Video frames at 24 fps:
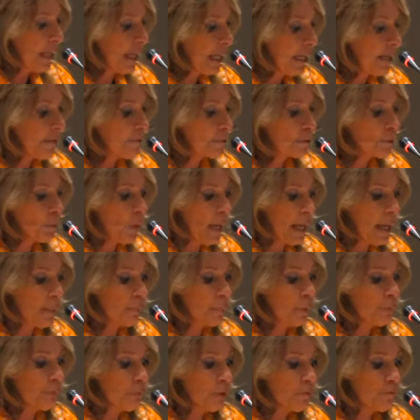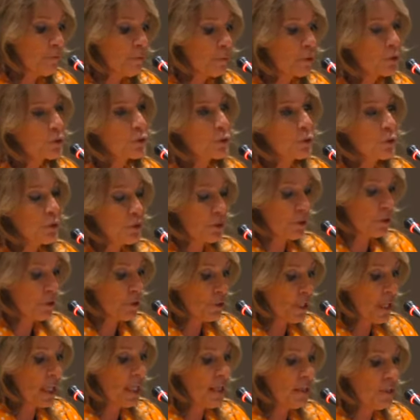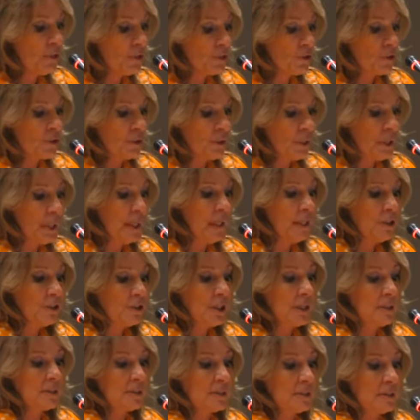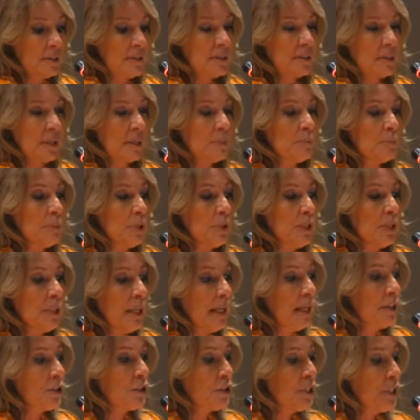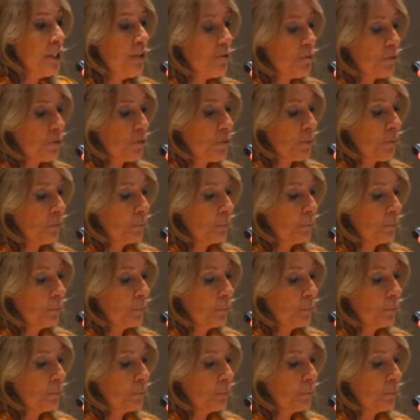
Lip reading: have to happen before social change and justice can be achieved.